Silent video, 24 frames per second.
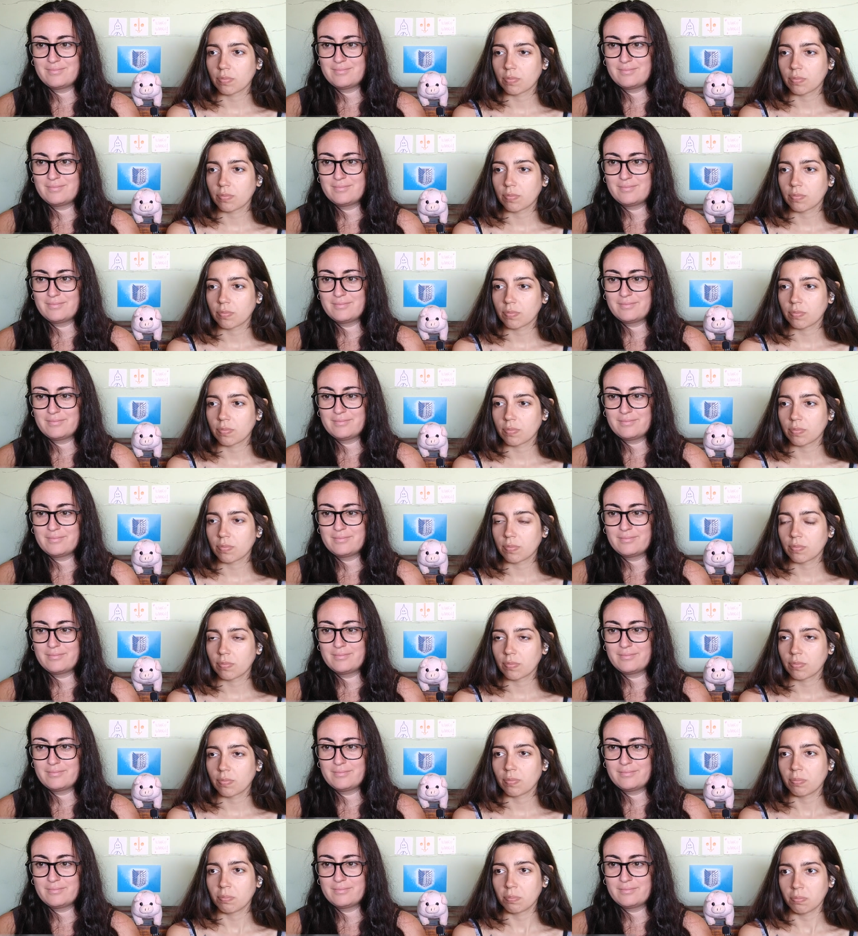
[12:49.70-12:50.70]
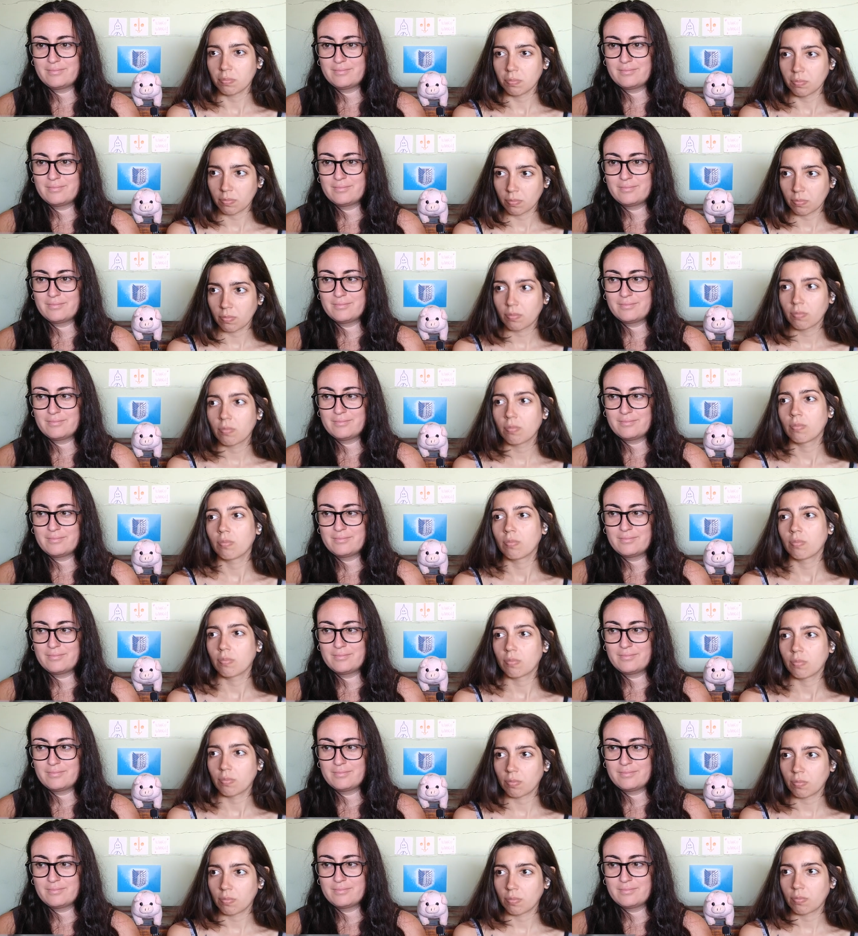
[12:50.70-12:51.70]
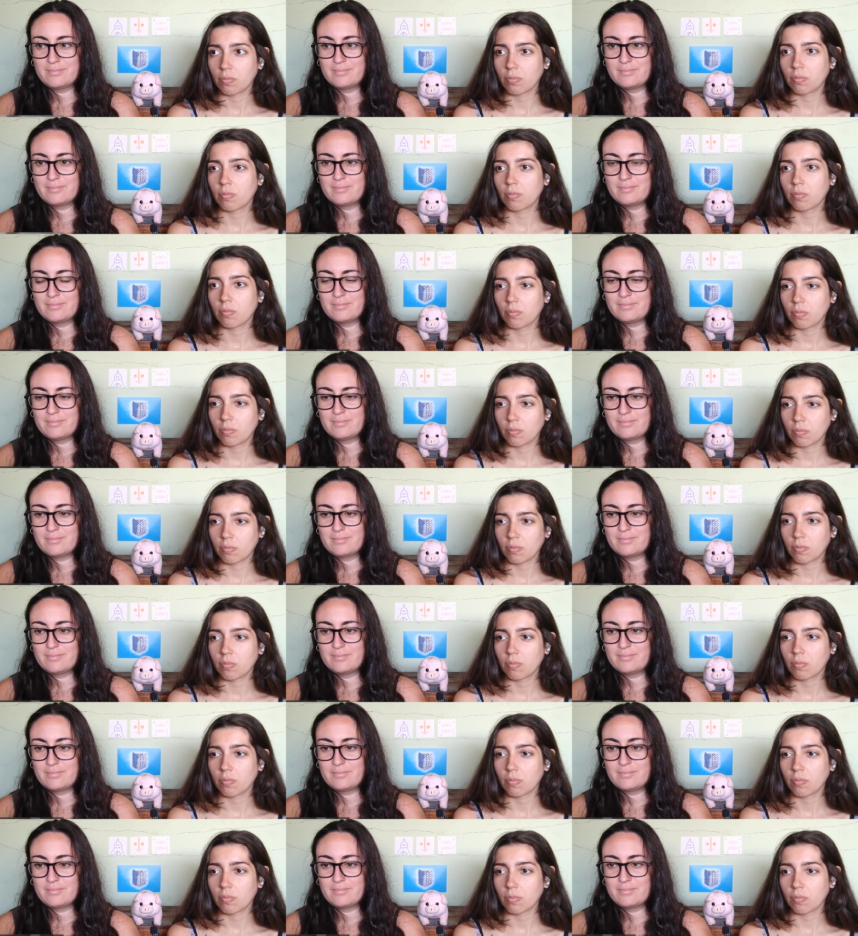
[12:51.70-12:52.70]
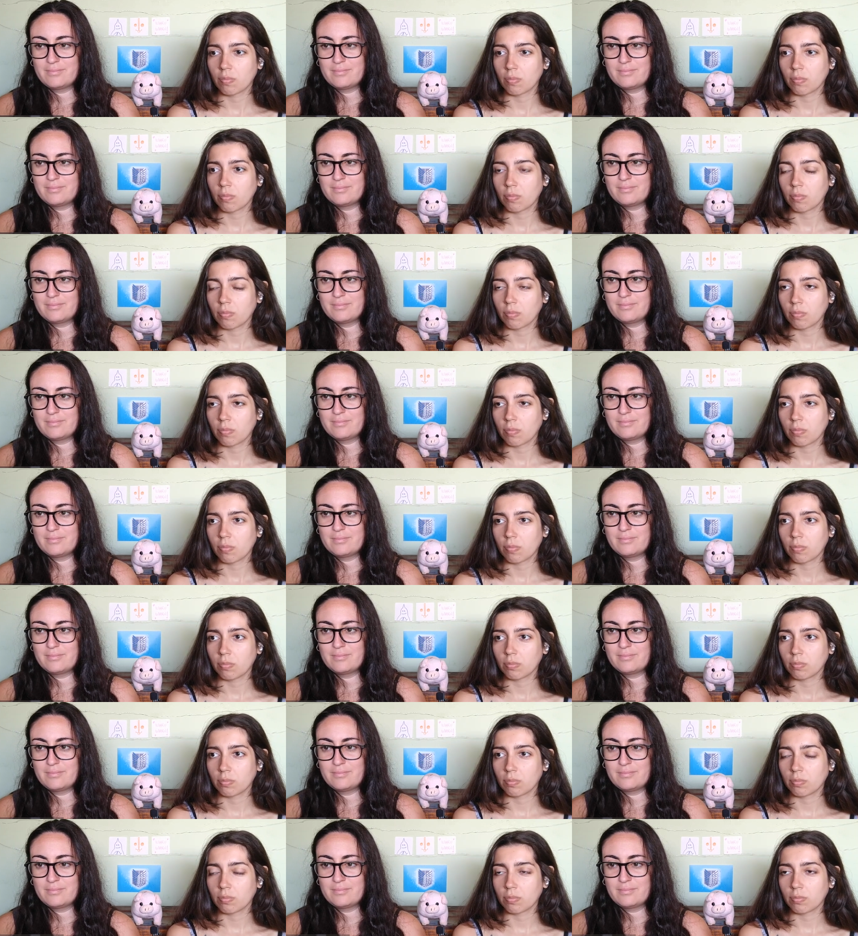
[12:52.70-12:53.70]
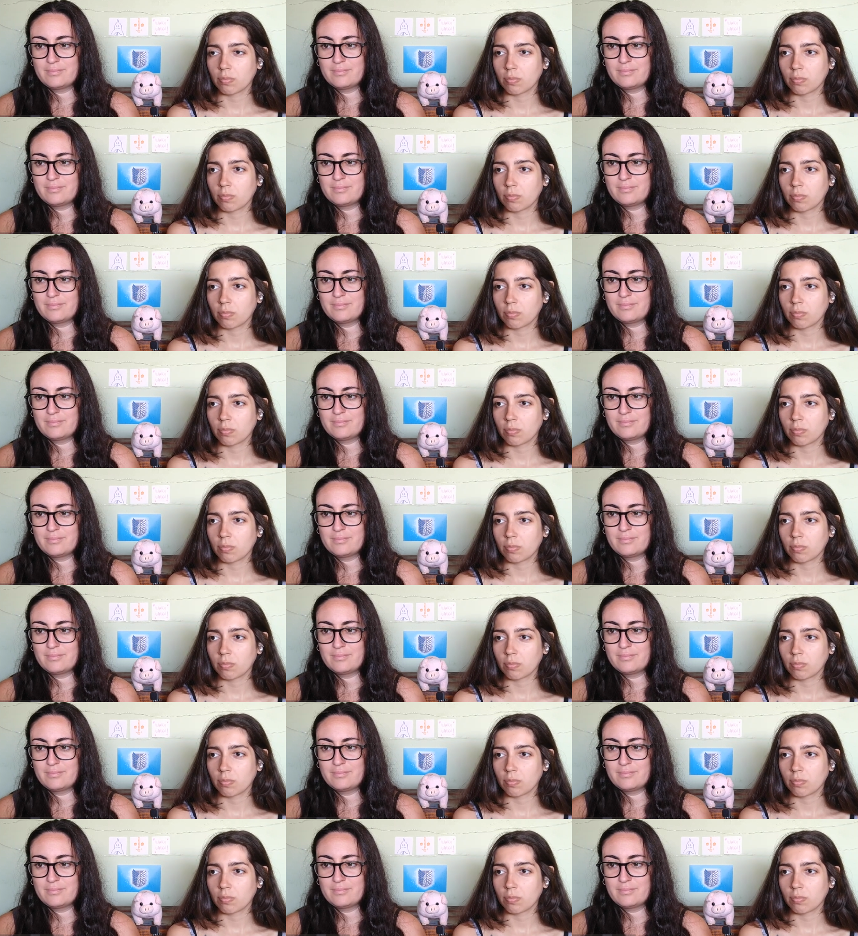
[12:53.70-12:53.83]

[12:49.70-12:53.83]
[no speech]